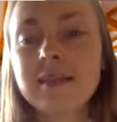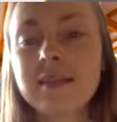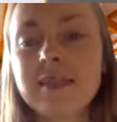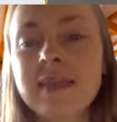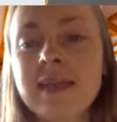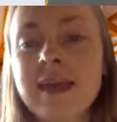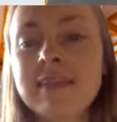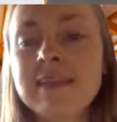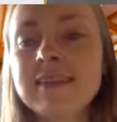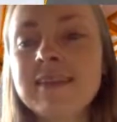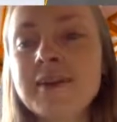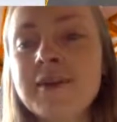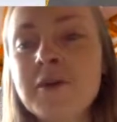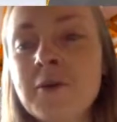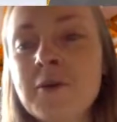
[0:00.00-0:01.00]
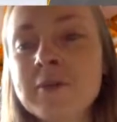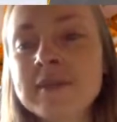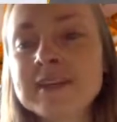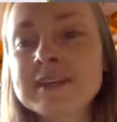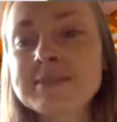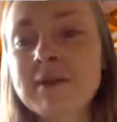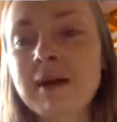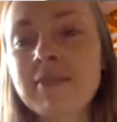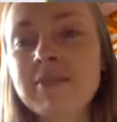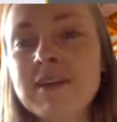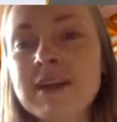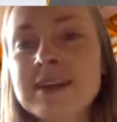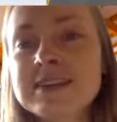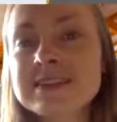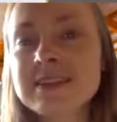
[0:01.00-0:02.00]
Then in the grow and expand
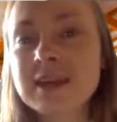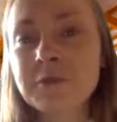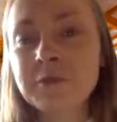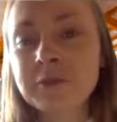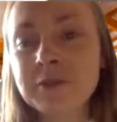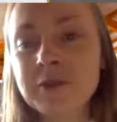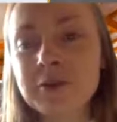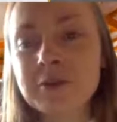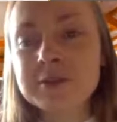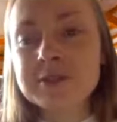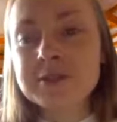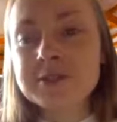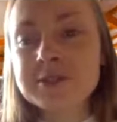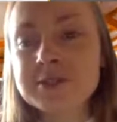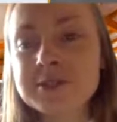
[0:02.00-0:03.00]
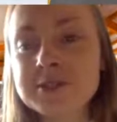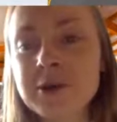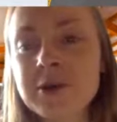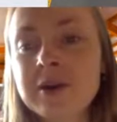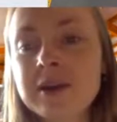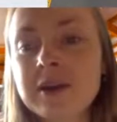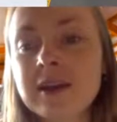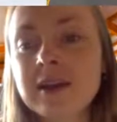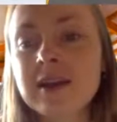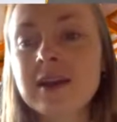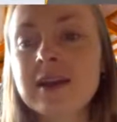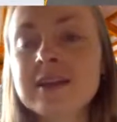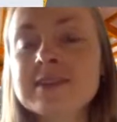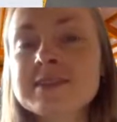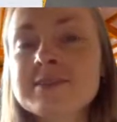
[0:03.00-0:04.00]
phase, and when you're mature,
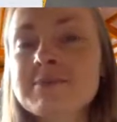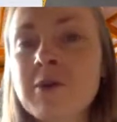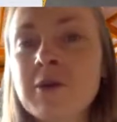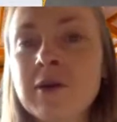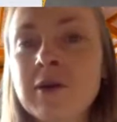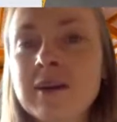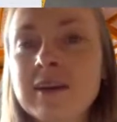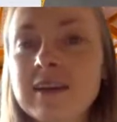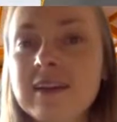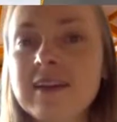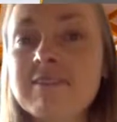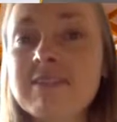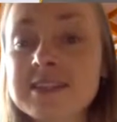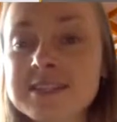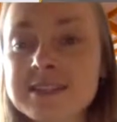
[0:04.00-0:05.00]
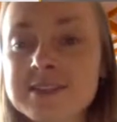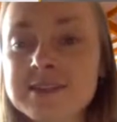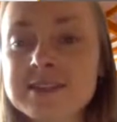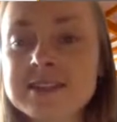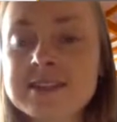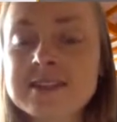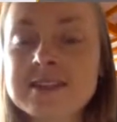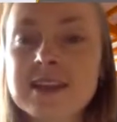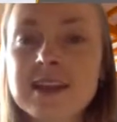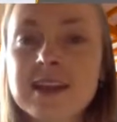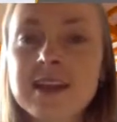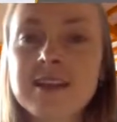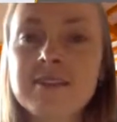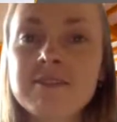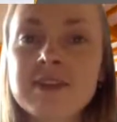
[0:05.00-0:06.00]
it's more investors,
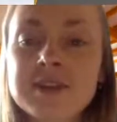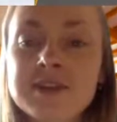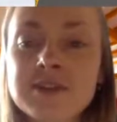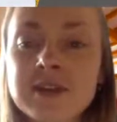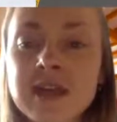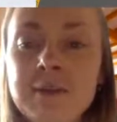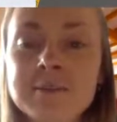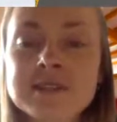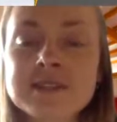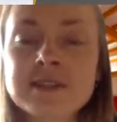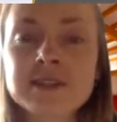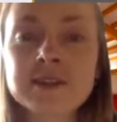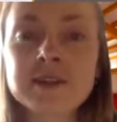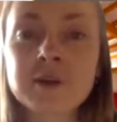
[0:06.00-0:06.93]
venture capital,